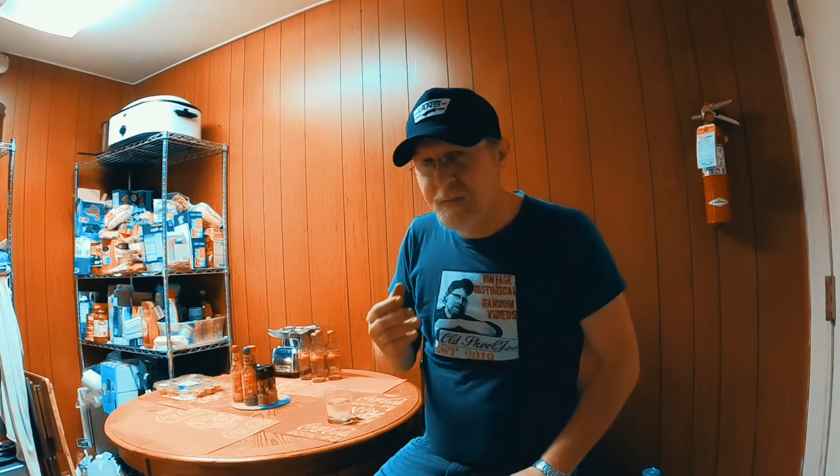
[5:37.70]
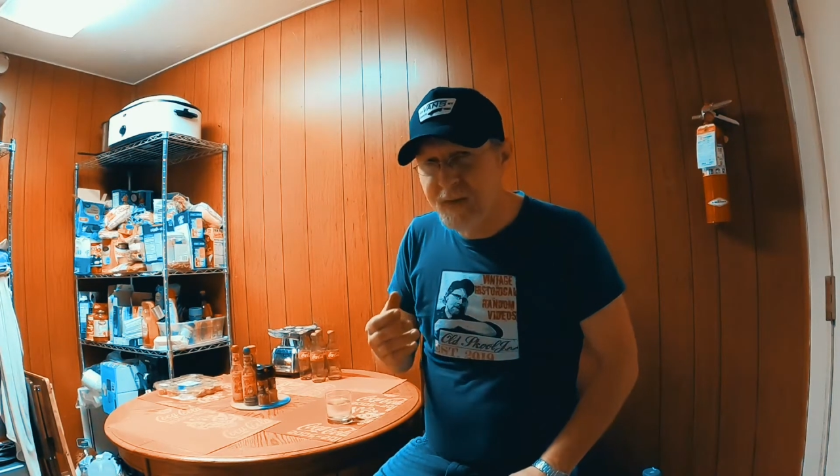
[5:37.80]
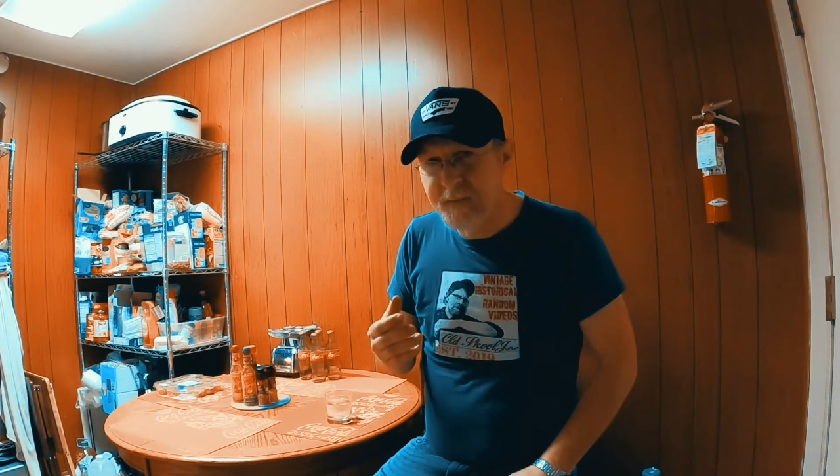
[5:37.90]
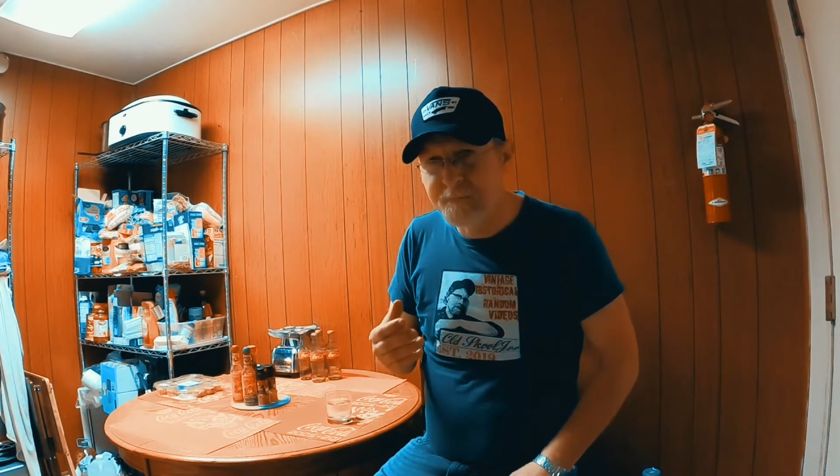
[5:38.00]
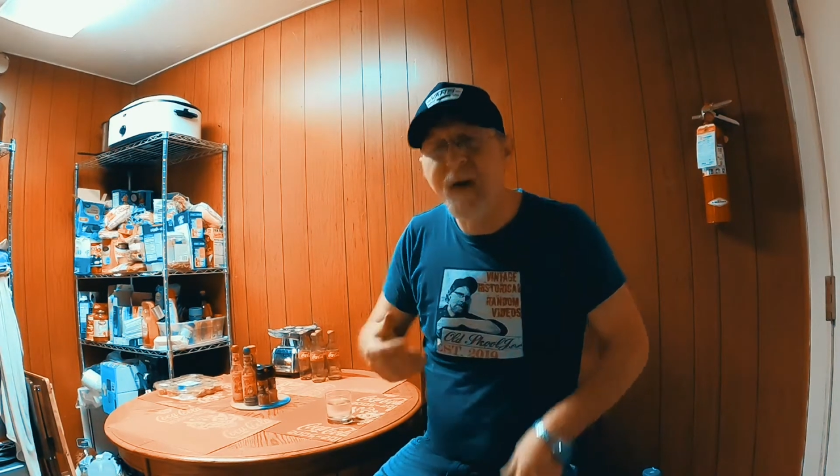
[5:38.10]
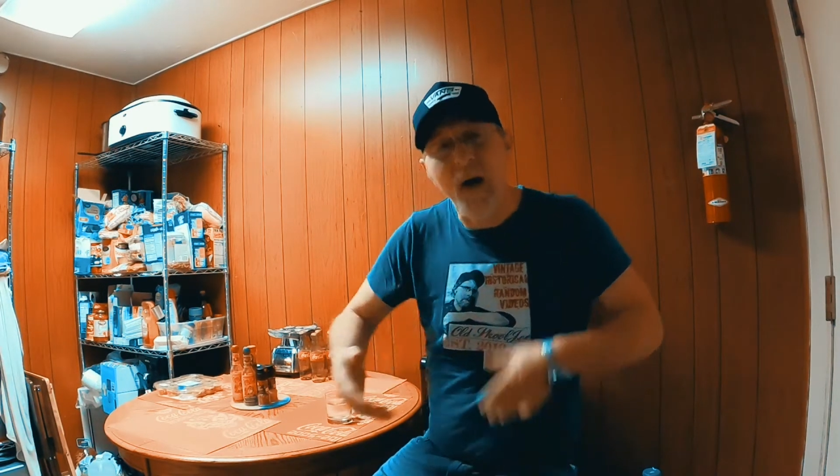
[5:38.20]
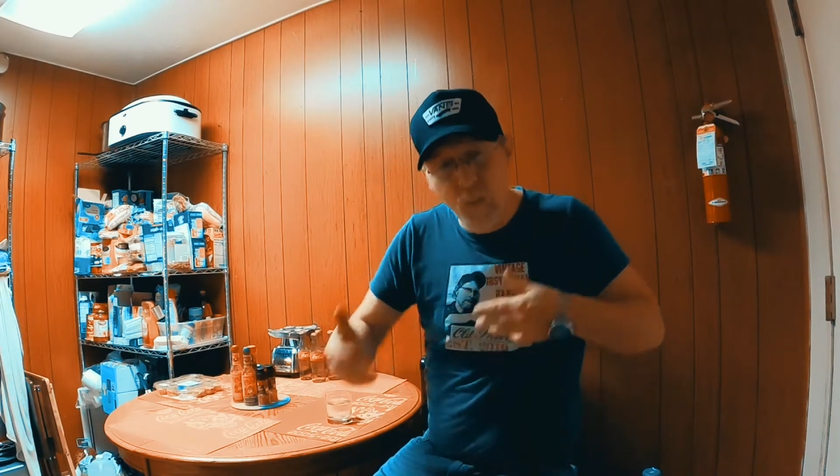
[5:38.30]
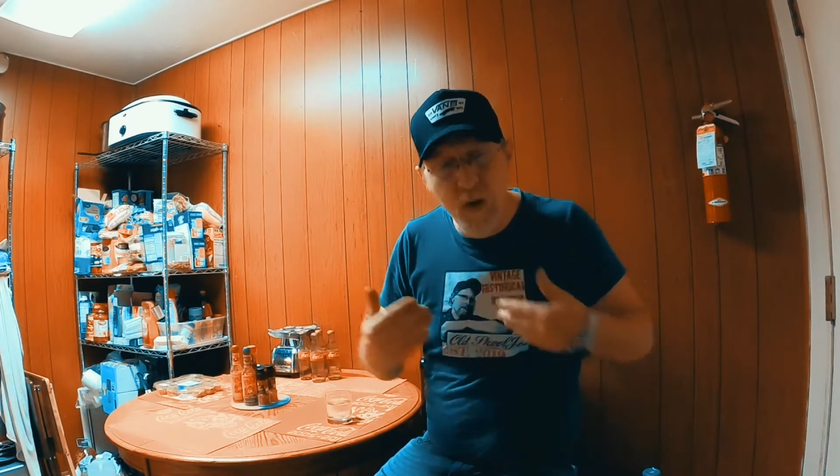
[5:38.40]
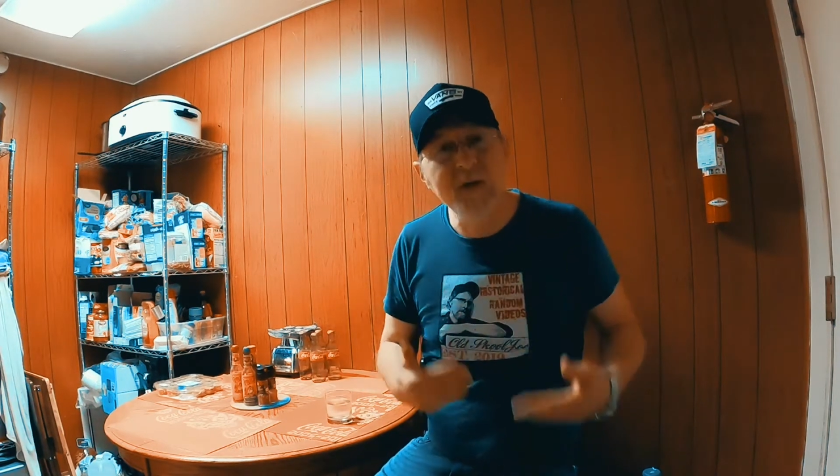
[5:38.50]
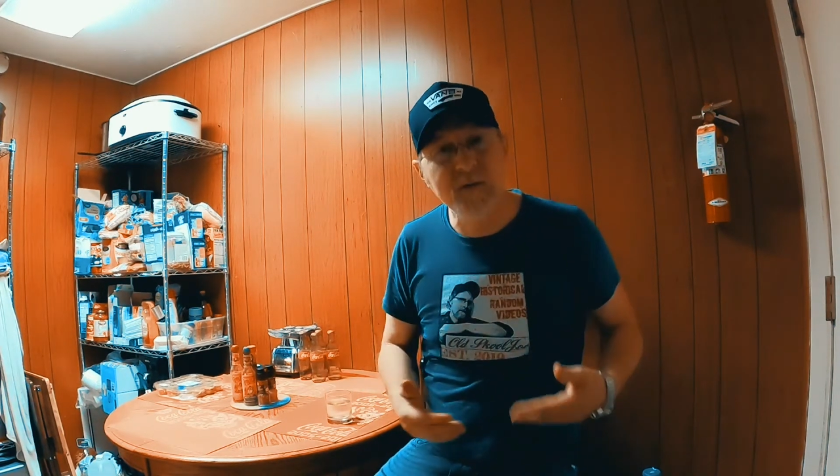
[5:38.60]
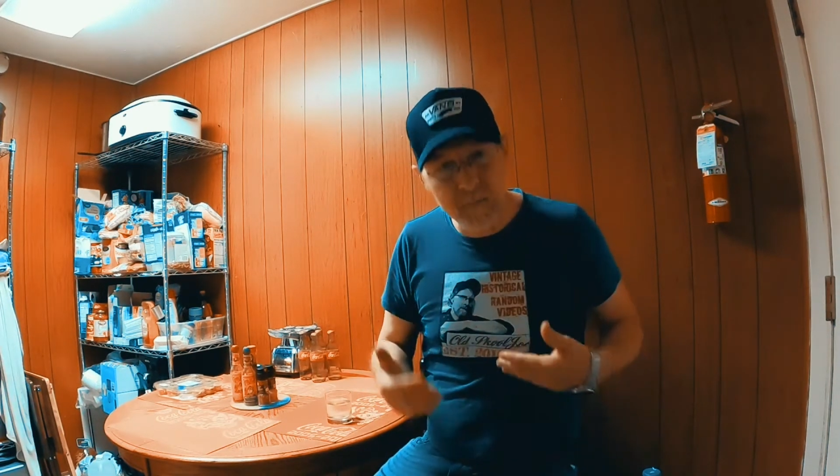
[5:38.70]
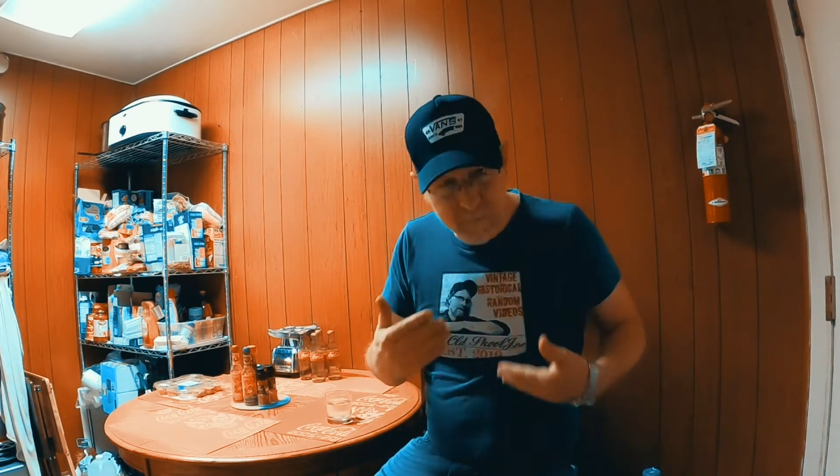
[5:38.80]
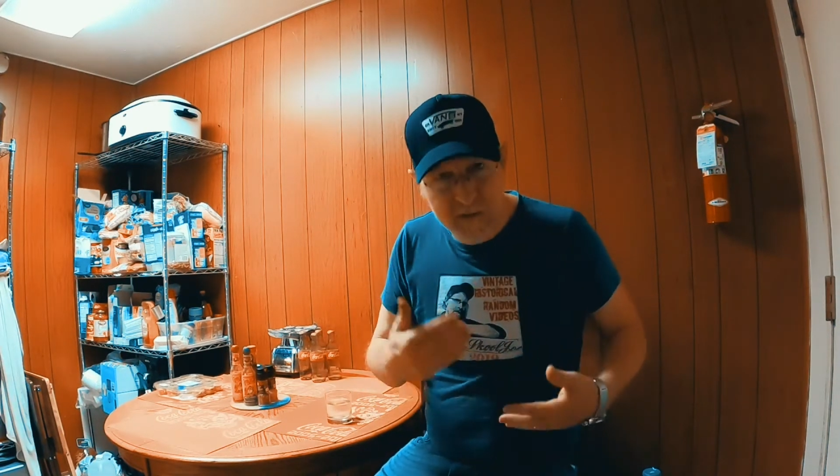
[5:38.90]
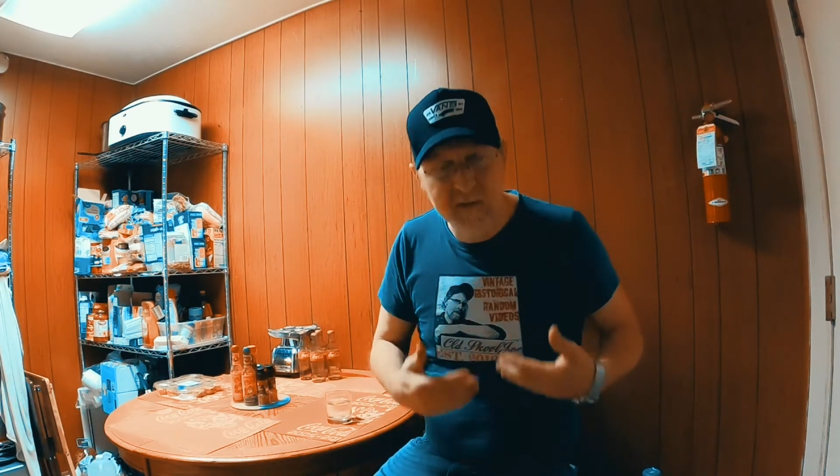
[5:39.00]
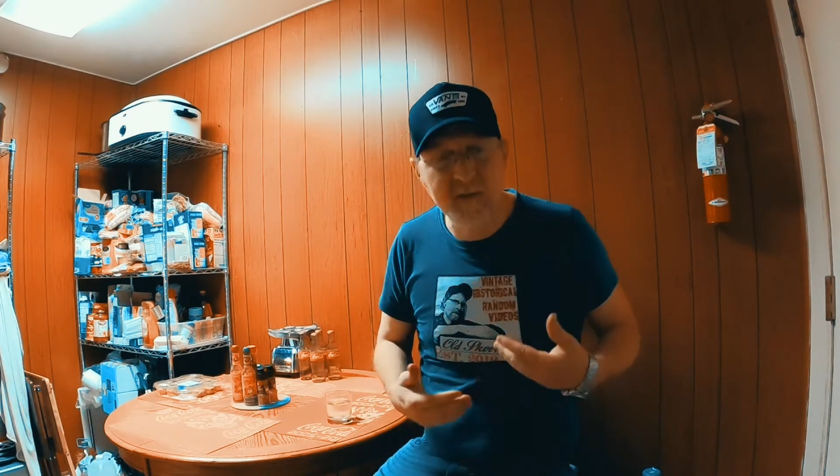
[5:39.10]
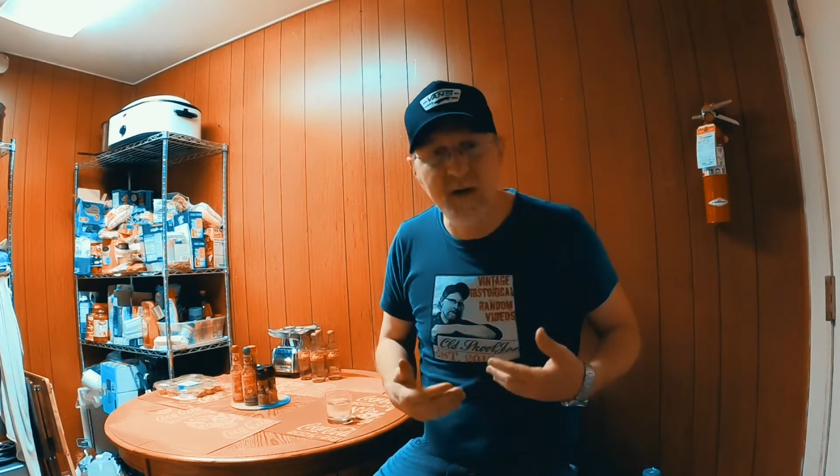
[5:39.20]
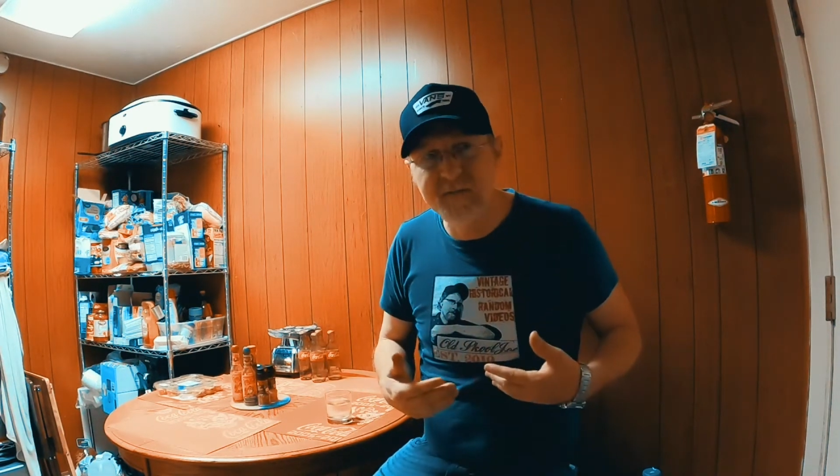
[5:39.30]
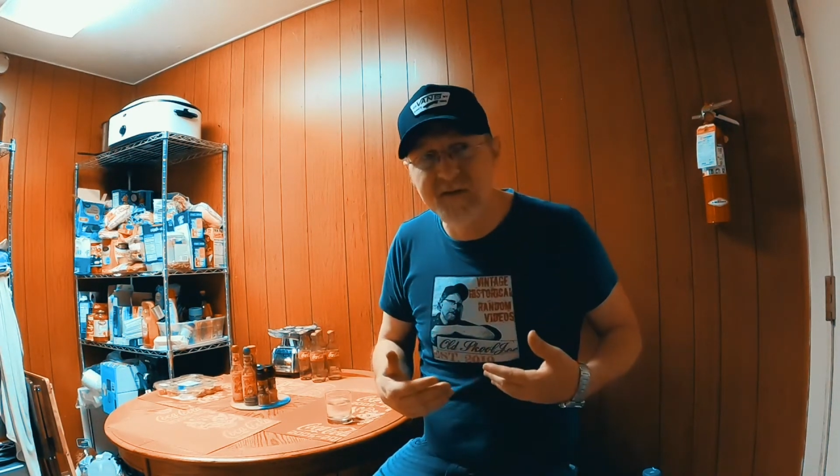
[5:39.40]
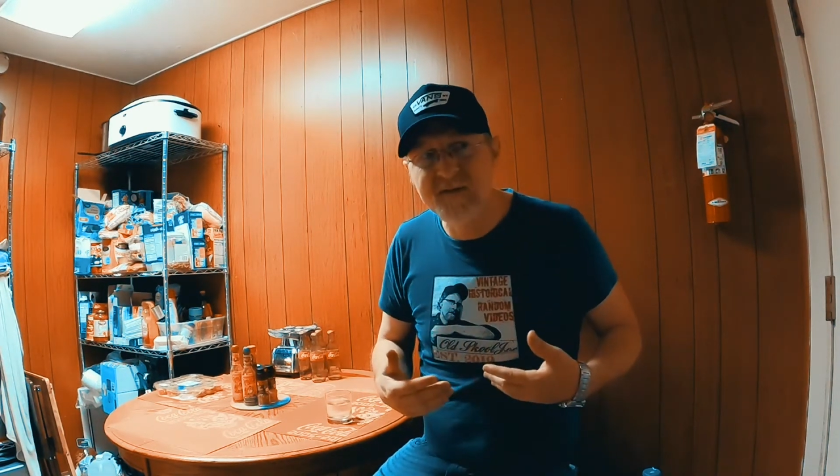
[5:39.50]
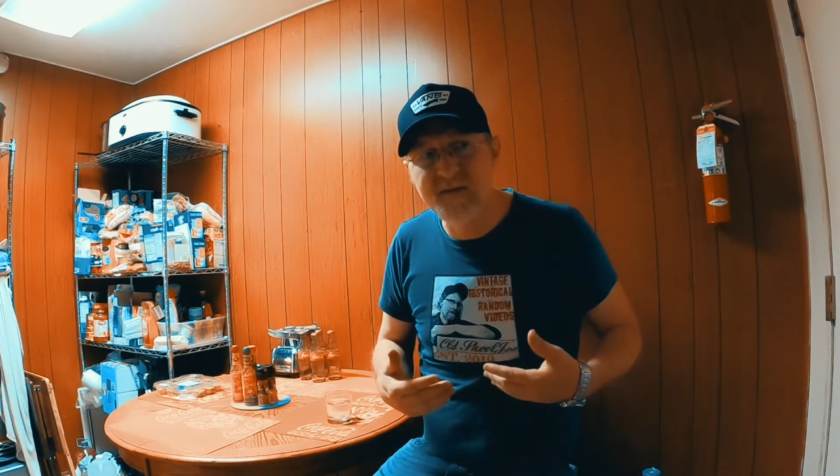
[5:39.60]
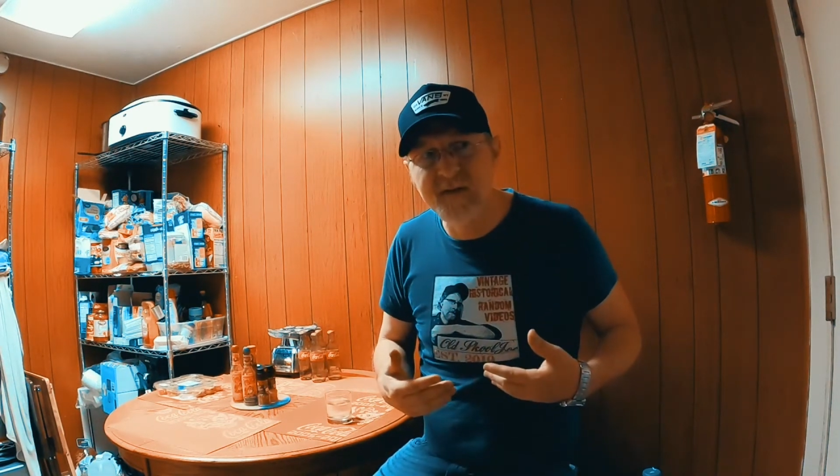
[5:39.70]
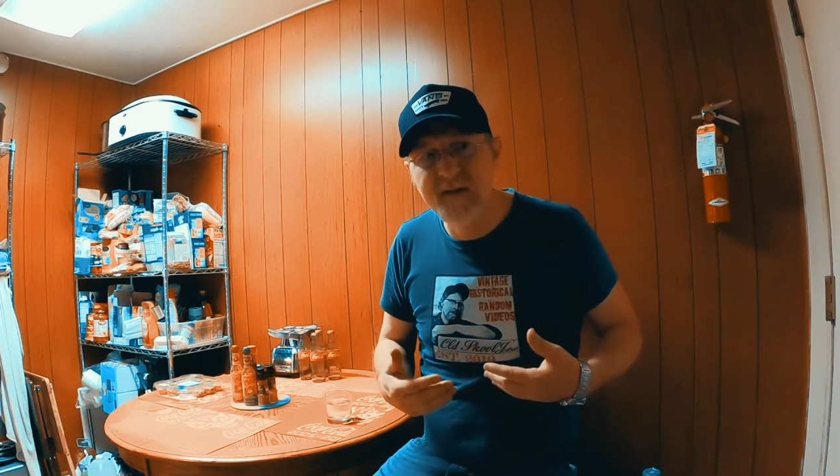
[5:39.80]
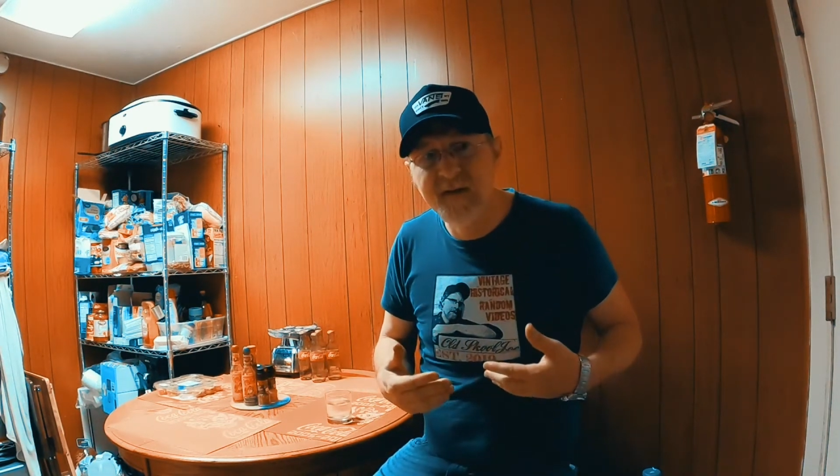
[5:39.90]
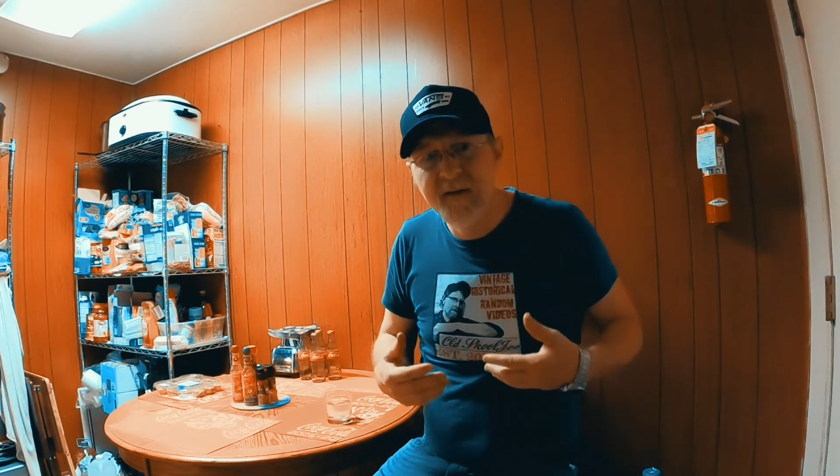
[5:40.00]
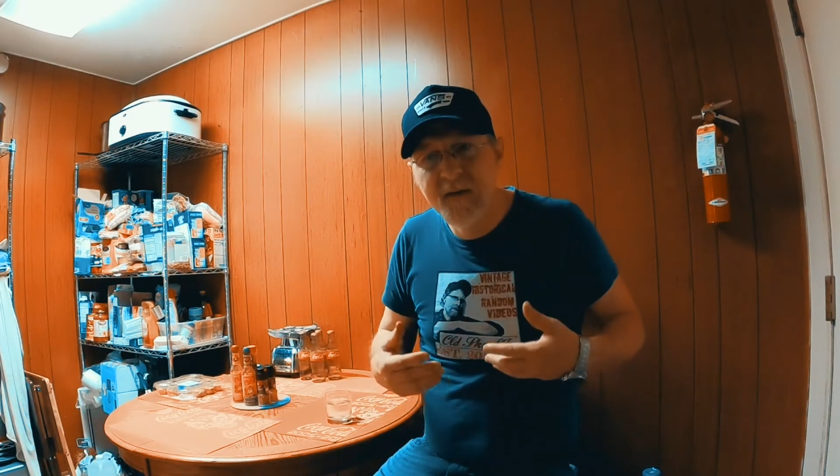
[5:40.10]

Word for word: I mean, I want your opinion, obviously.